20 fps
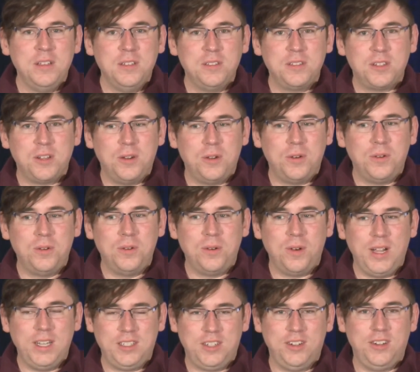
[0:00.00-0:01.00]

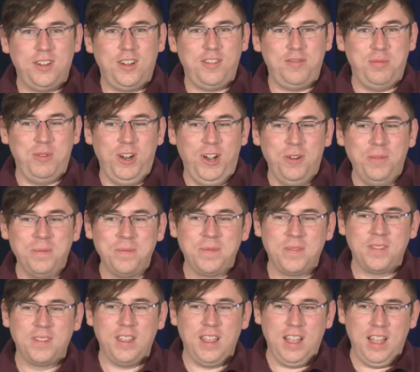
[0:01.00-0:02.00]
So I turned off Bro.
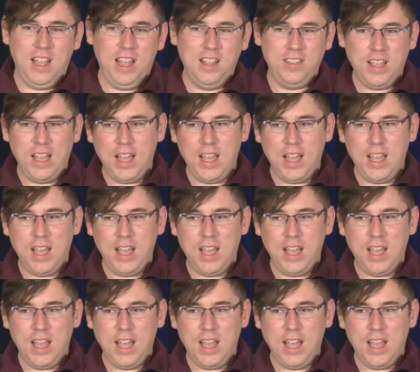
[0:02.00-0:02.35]
And